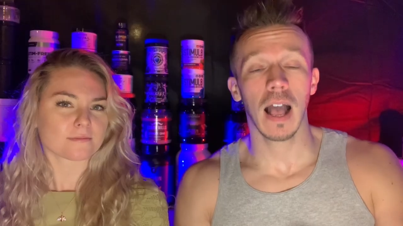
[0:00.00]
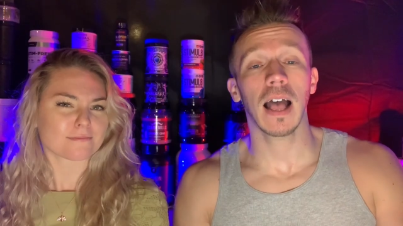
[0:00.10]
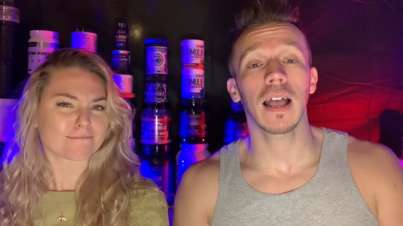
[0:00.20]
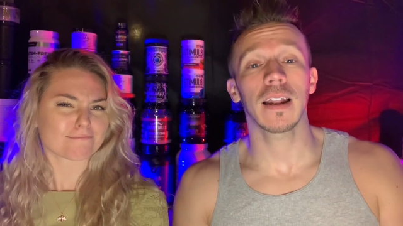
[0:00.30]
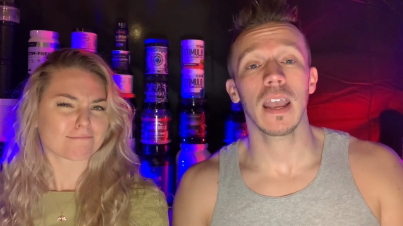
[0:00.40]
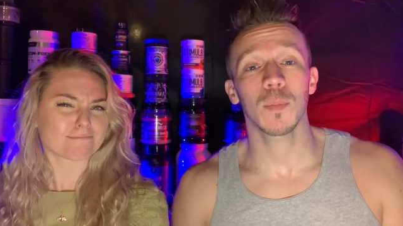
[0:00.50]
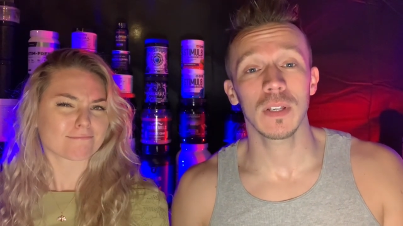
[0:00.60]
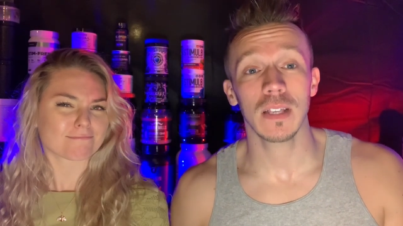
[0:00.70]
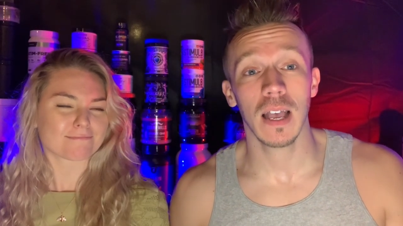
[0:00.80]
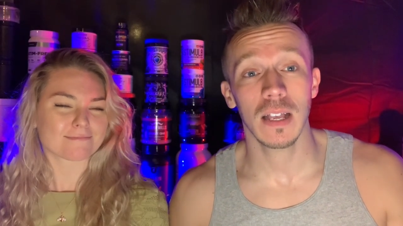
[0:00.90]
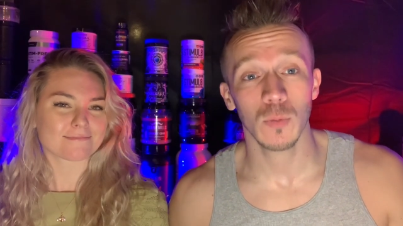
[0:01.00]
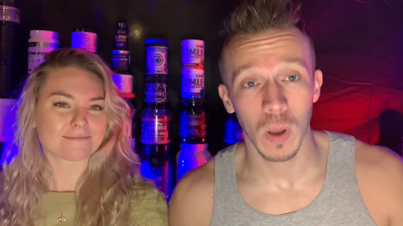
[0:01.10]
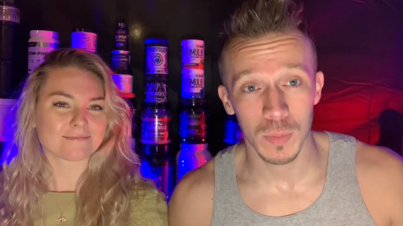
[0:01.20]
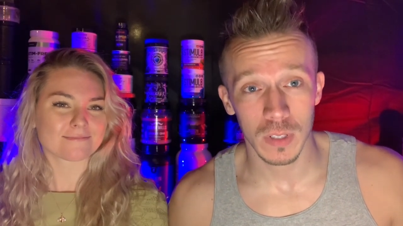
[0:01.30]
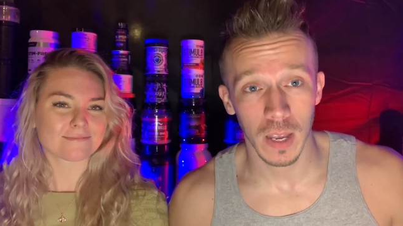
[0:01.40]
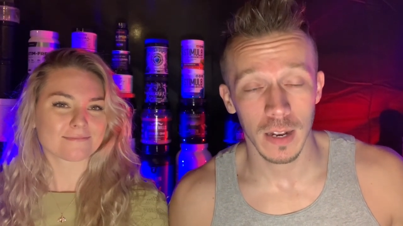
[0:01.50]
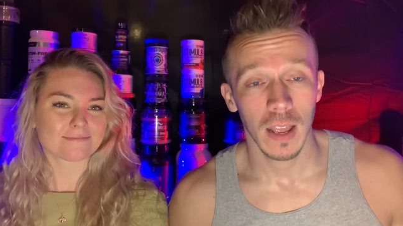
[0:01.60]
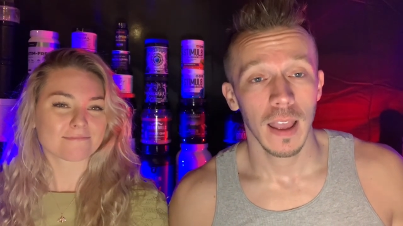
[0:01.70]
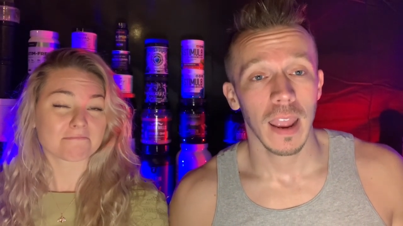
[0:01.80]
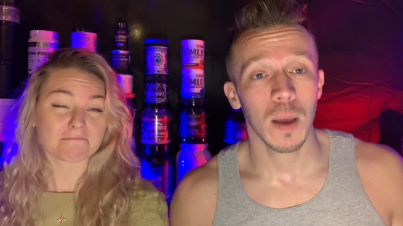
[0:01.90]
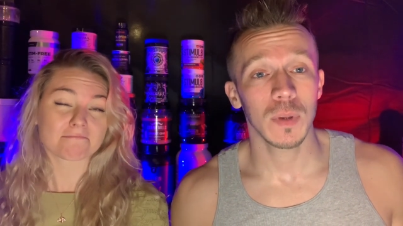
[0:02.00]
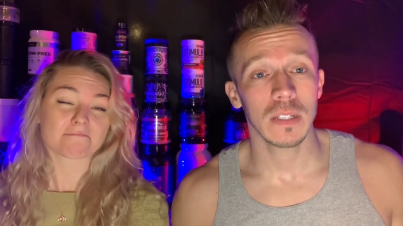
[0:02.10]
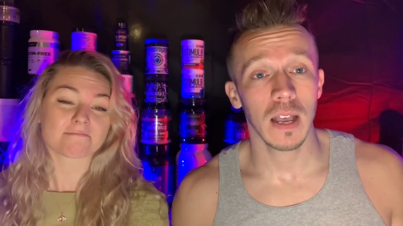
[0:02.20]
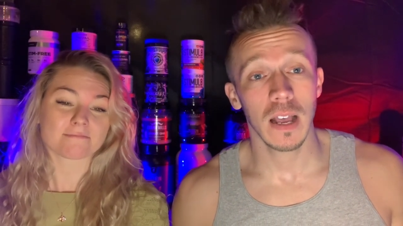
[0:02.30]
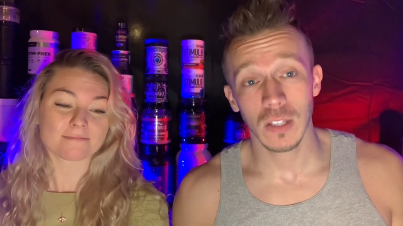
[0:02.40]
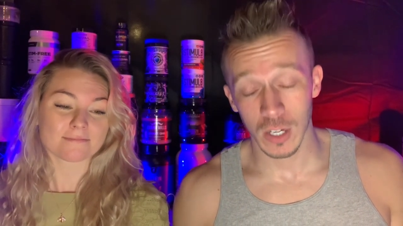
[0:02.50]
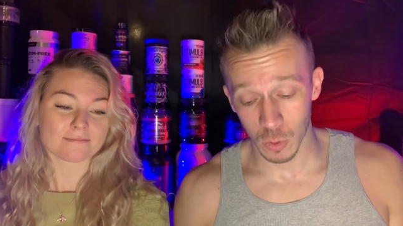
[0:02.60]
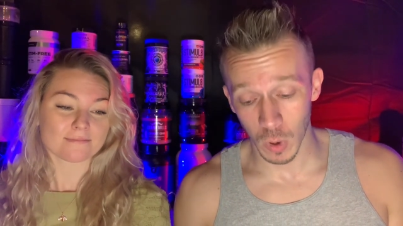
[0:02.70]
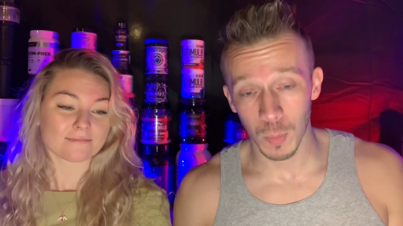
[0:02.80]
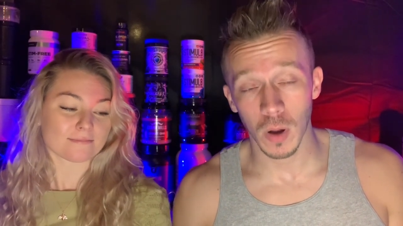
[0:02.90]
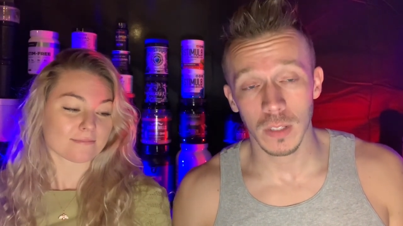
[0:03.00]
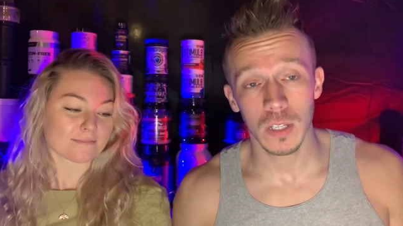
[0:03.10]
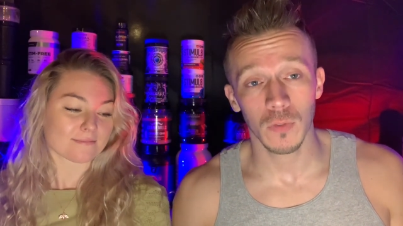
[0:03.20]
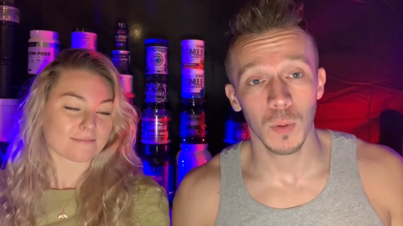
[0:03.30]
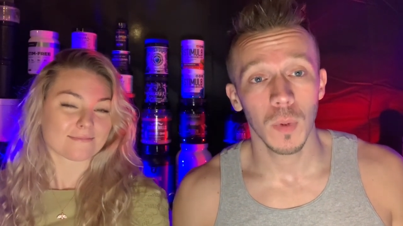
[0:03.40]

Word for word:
Speaker 1: on Amazon's website. Amazon, that's actually where I bought these from.